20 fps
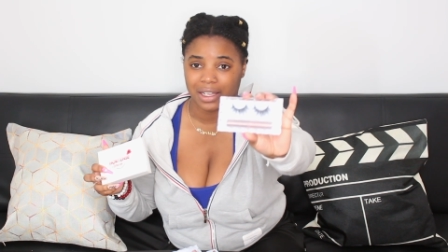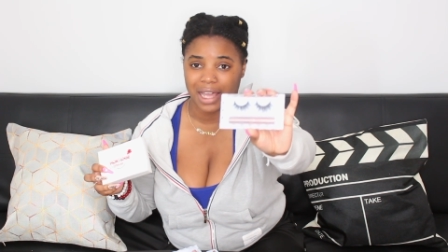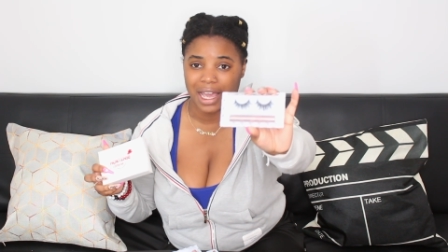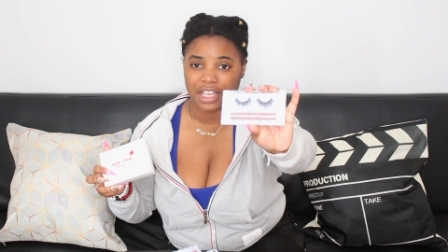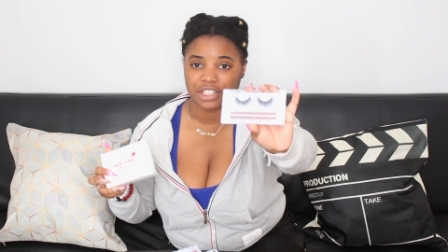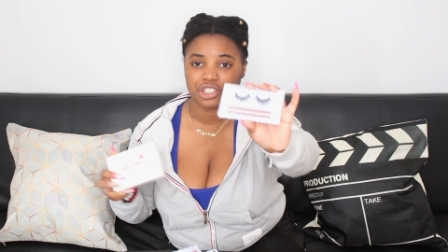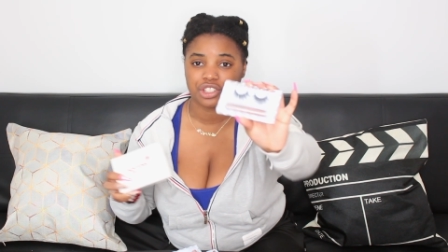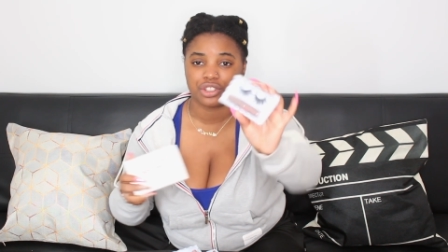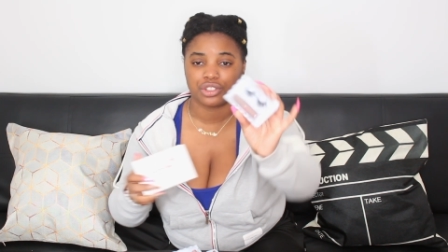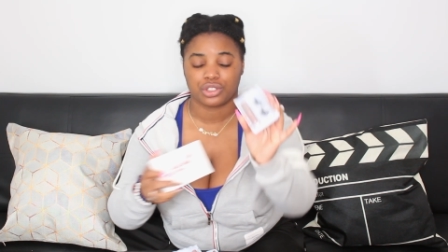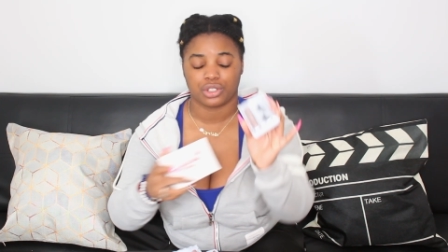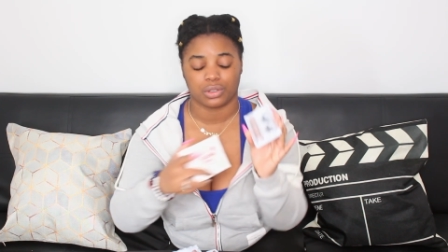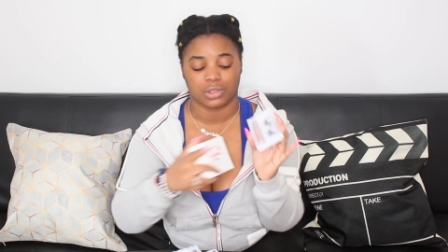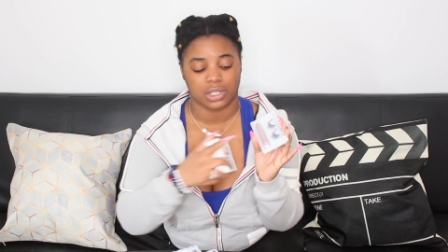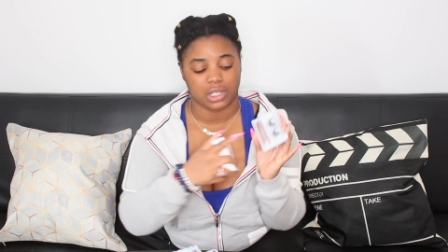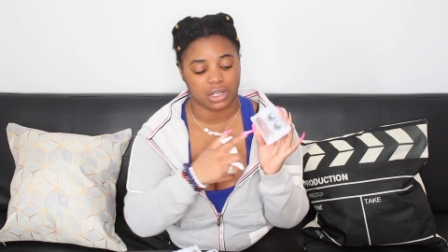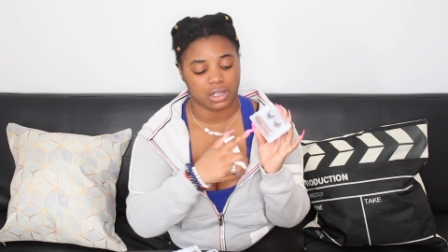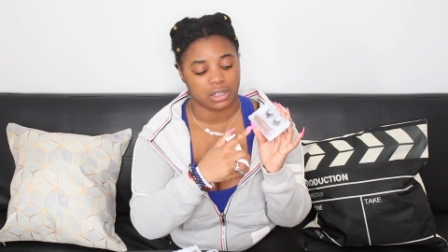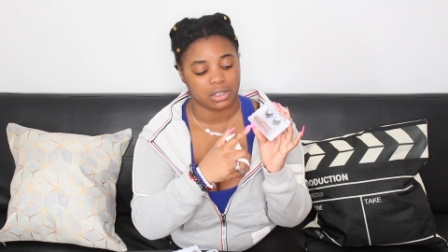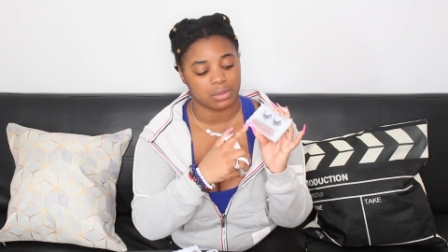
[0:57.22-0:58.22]
lashes. So
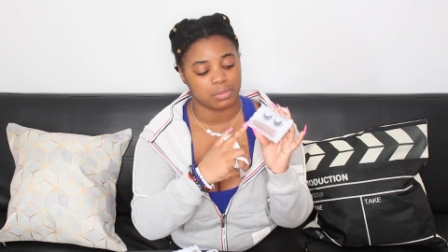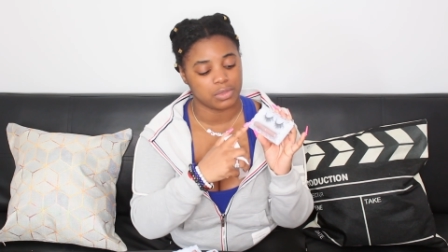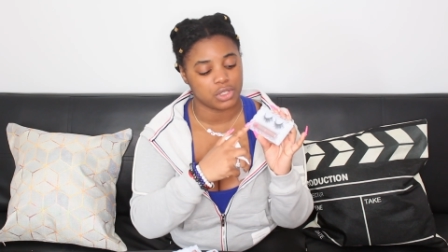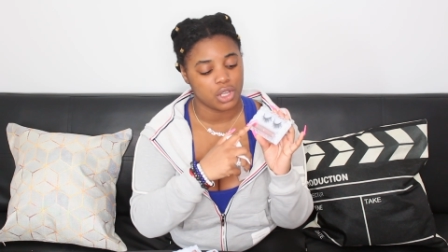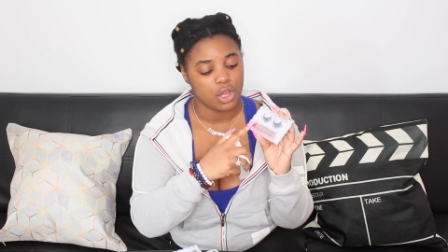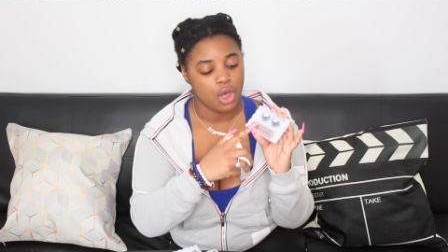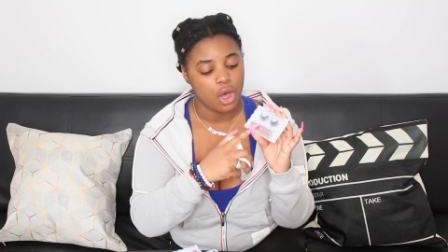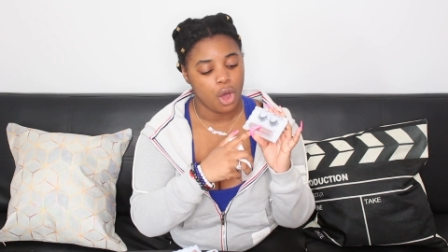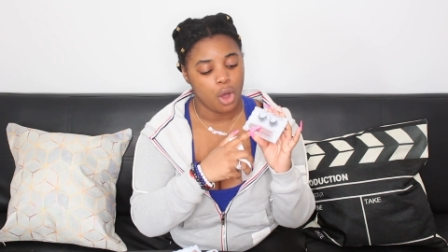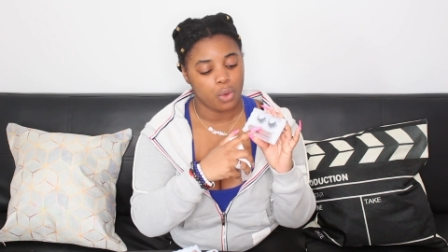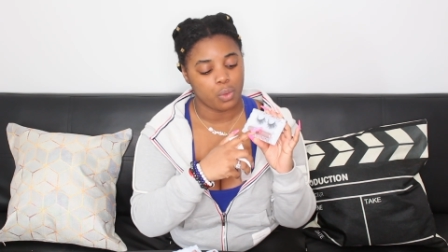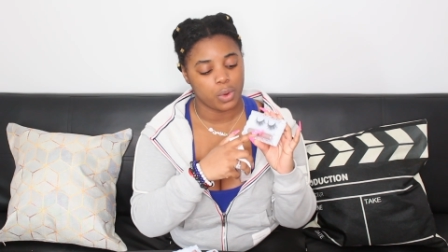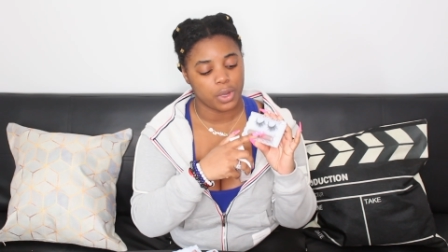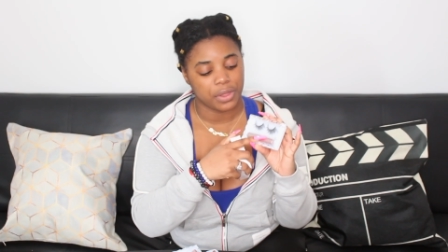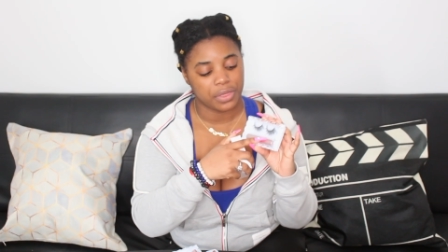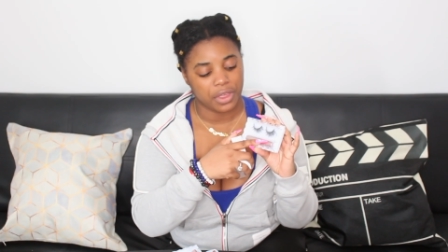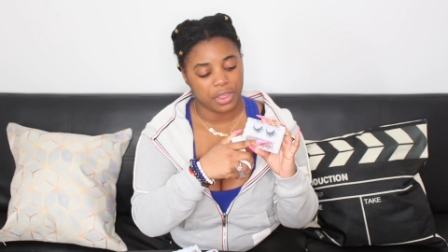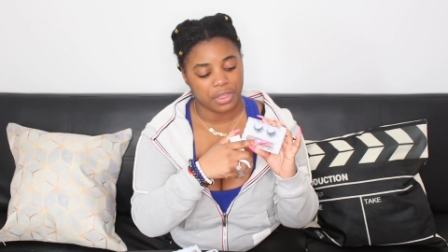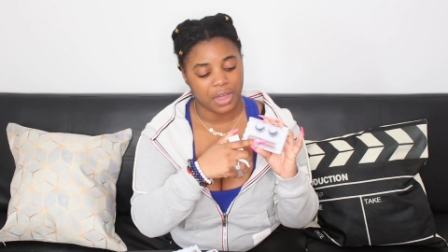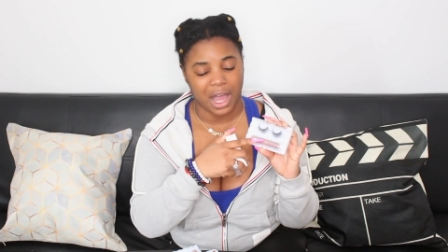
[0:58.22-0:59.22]
it comes
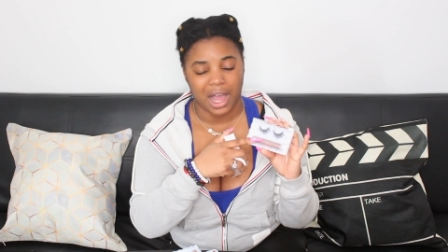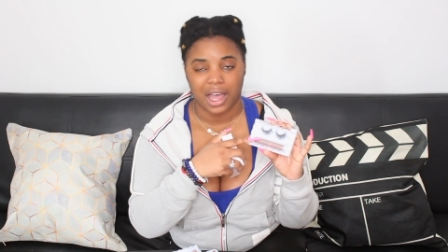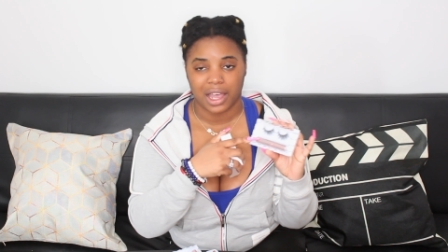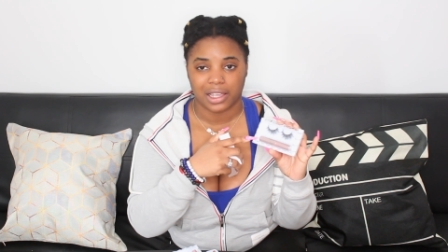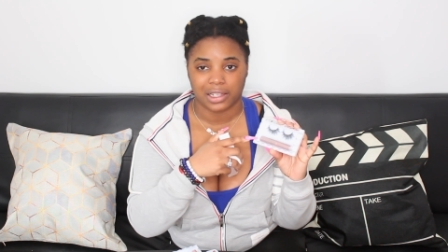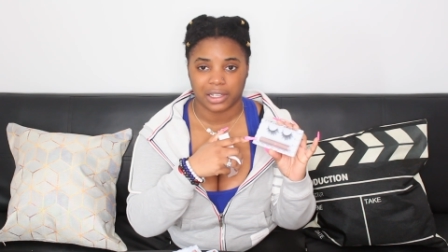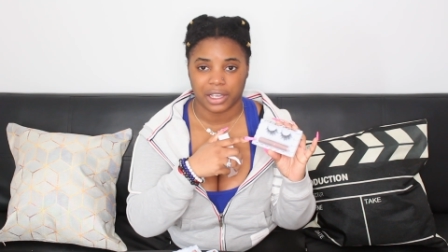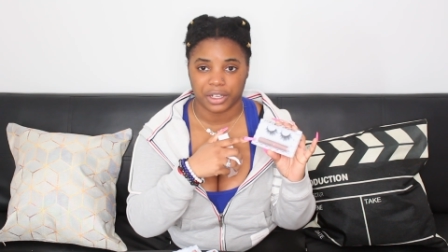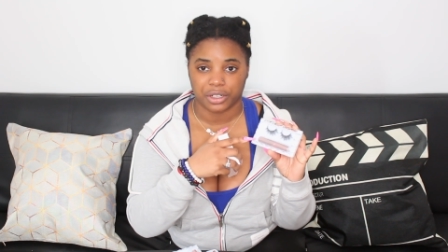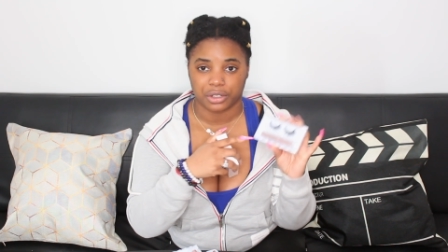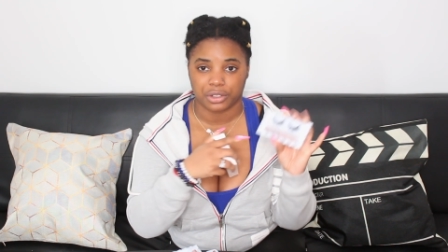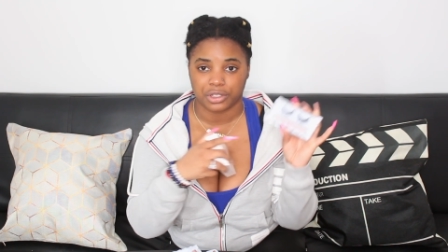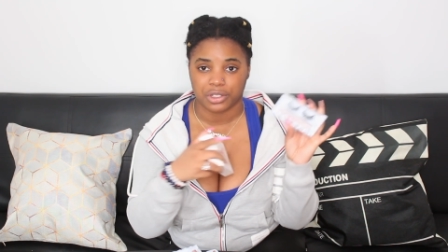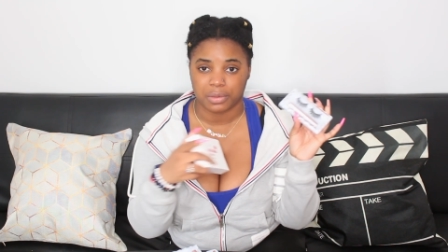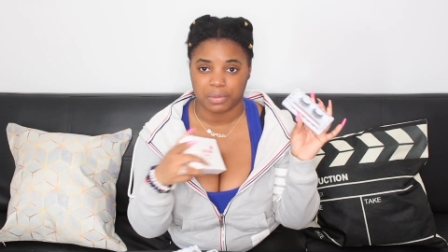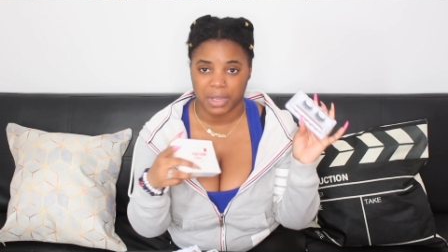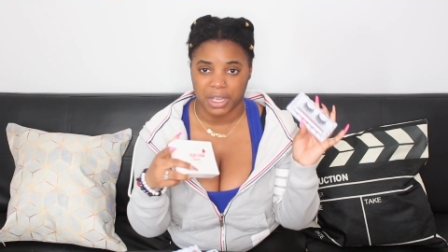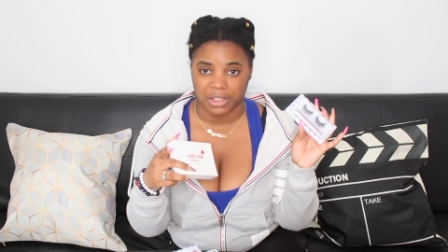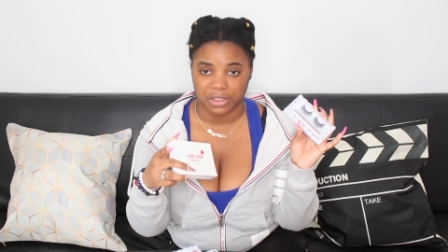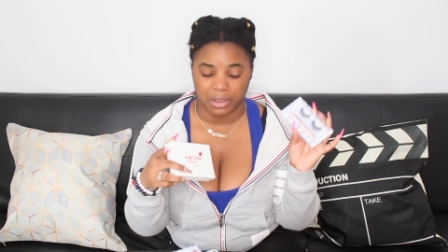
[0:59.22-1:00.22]
with the eyeliner to
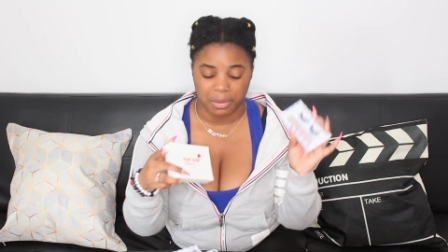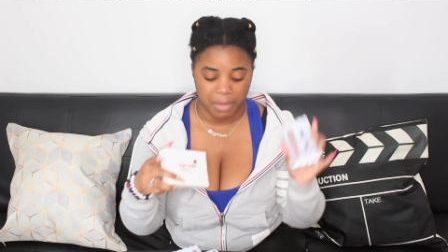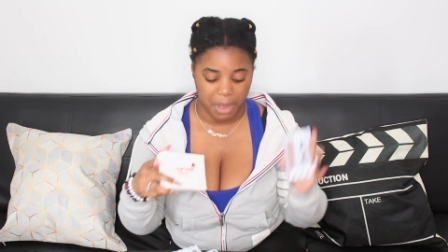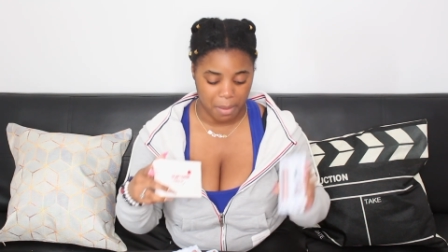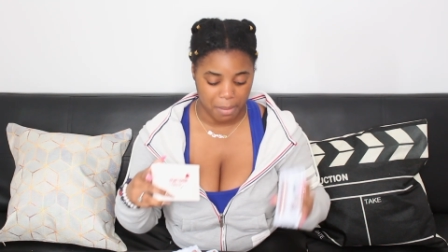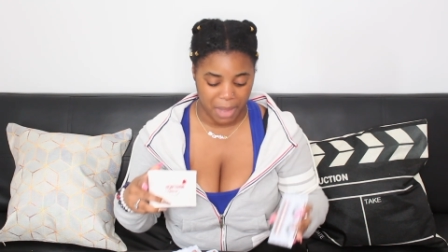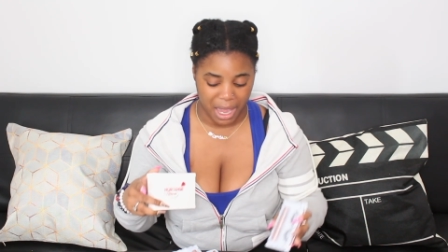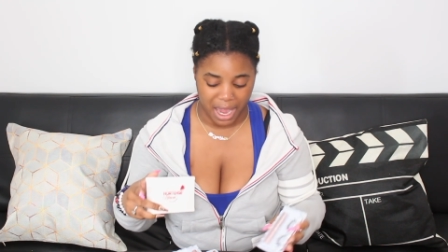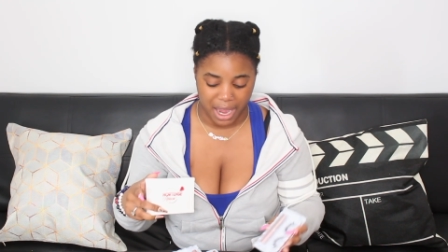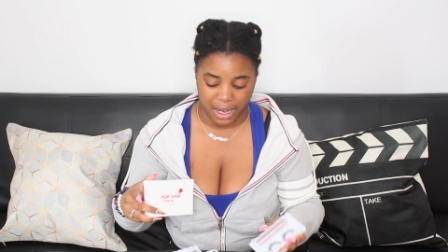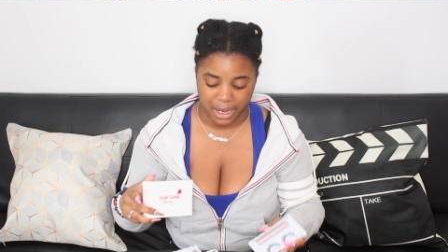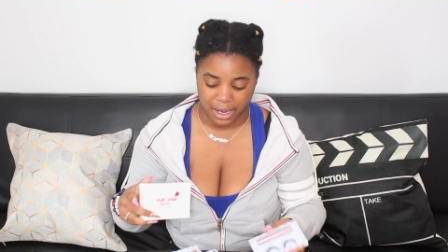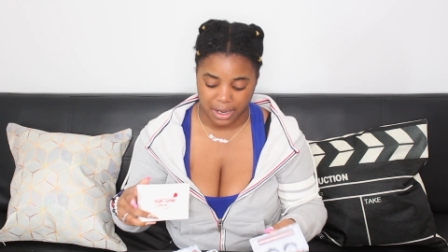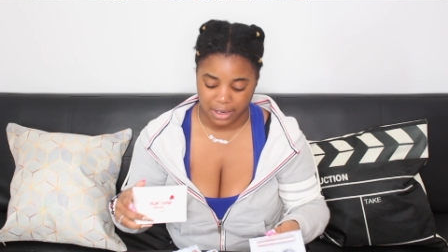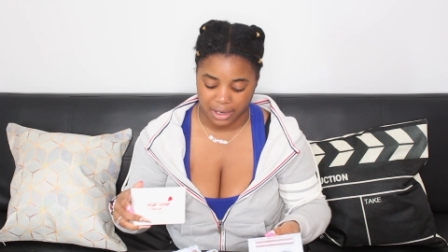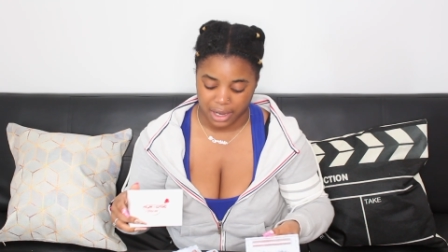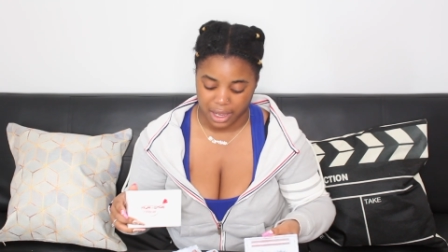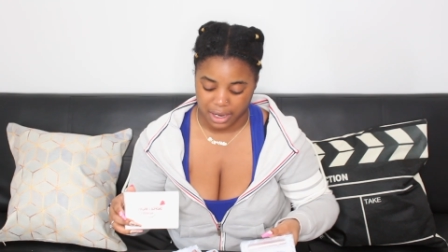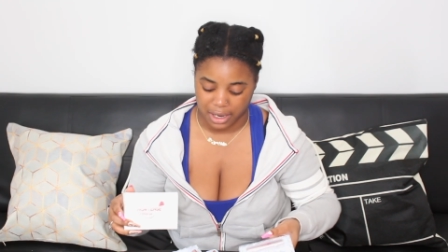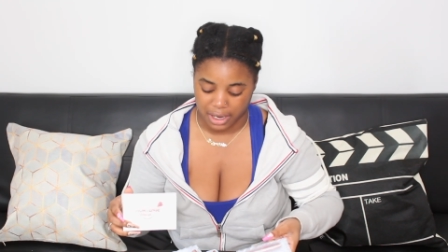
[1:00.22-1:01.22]
make them
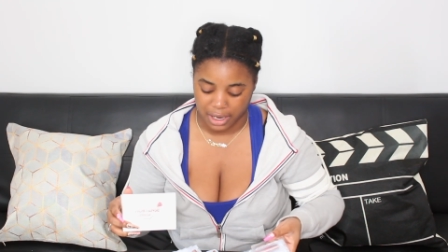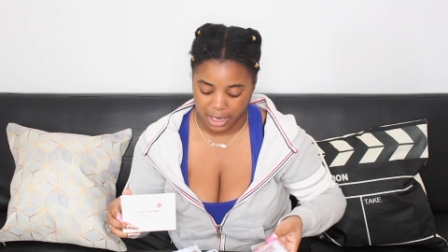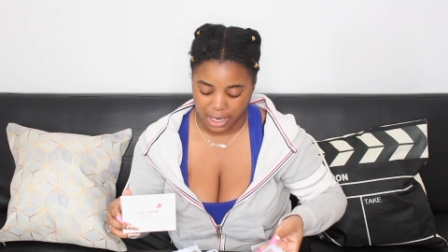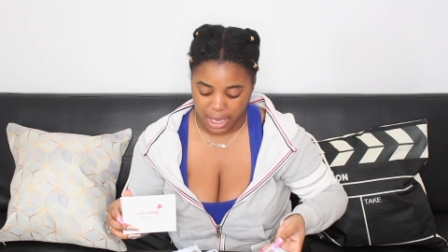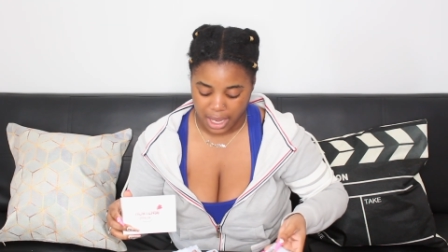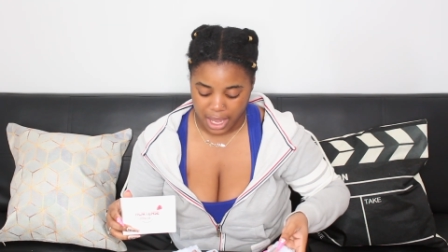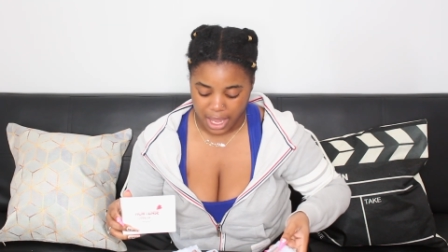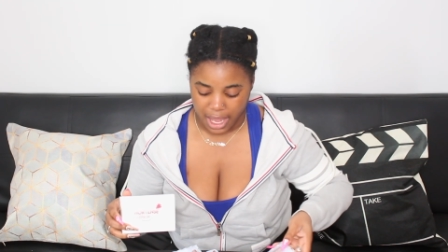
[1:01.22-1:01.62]
magnetic.